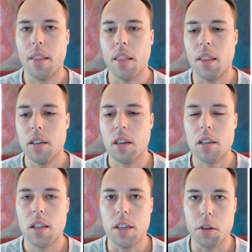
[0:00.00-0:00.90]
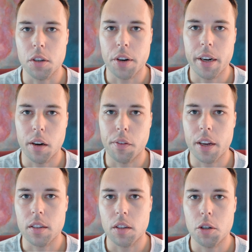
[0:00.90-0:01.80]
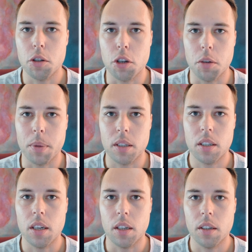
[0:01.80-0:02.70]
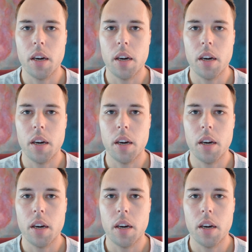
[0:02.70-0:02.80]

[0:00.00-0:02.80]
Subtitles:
and then this is the user interface that you should be seeing.